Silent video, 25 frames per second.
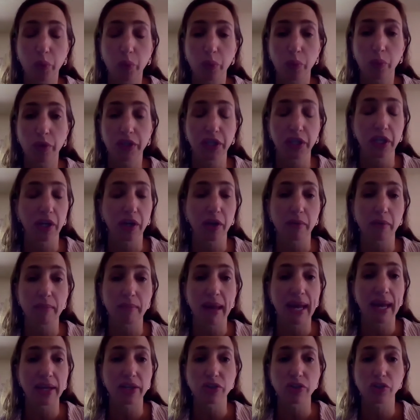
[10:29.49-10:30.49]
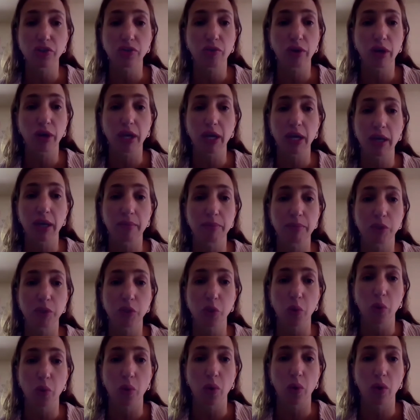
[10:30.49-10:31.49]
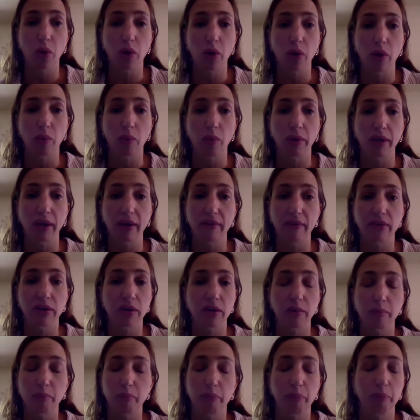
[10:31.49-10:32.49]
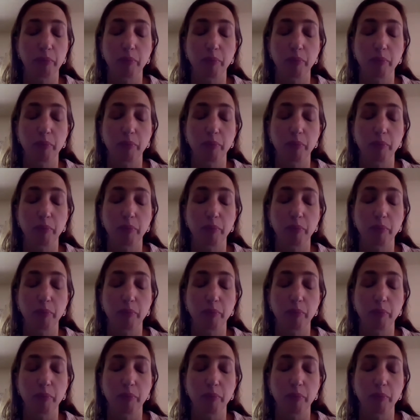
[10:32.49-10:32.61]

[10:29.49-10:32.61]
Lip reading: with their manuscripts or whatever